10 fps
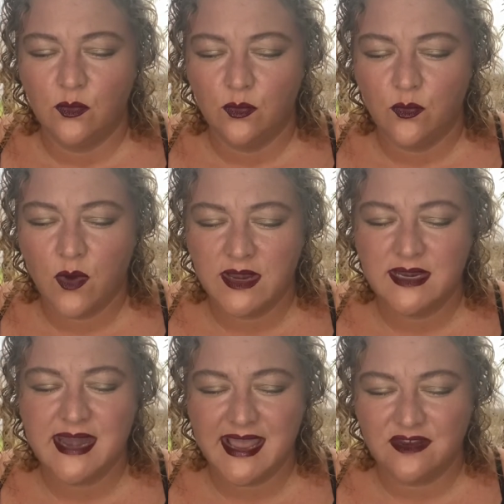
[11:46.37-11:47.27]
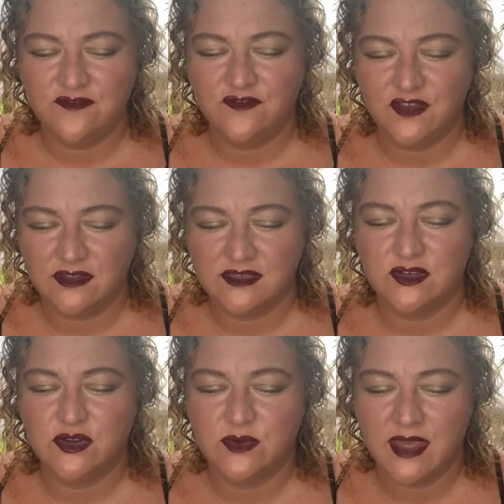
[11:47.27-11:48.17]
What negative feelings are
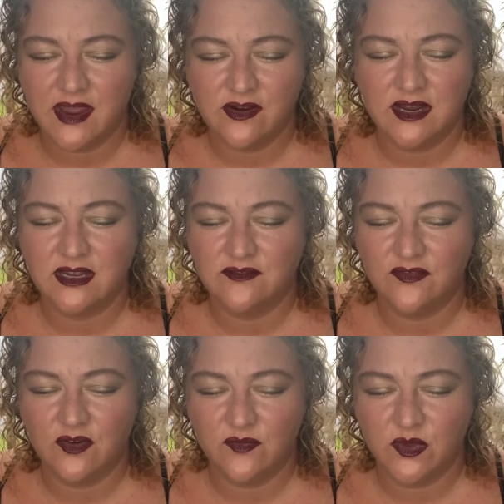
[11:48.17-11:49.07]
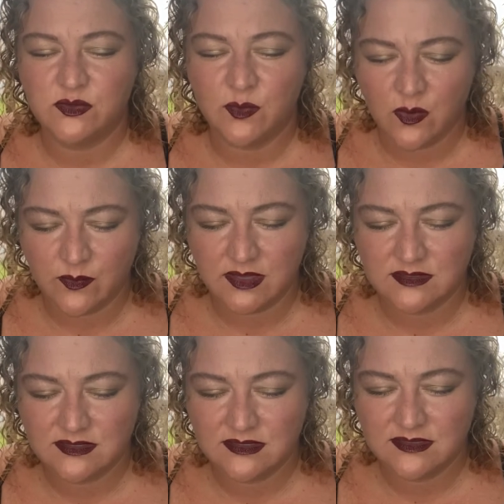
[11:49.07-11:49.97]
you carrying from those
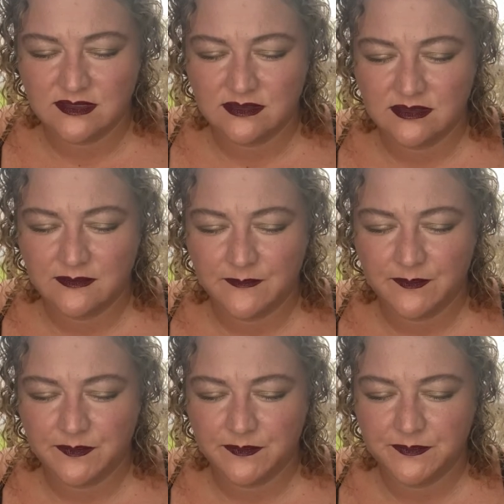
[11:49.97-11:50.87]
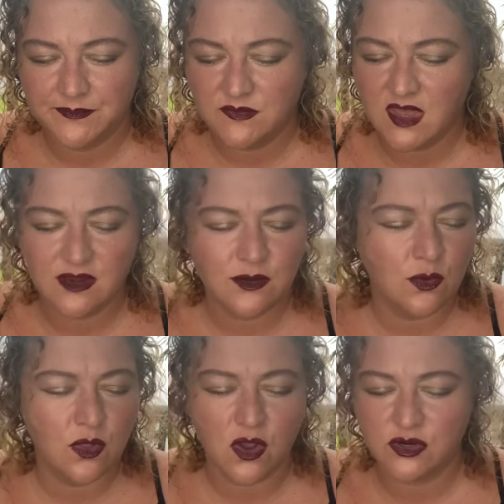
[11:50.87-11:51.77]
moments that no
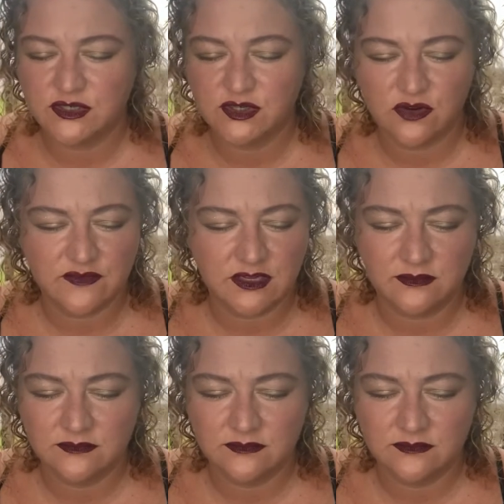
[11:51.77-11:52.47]
longer serve you?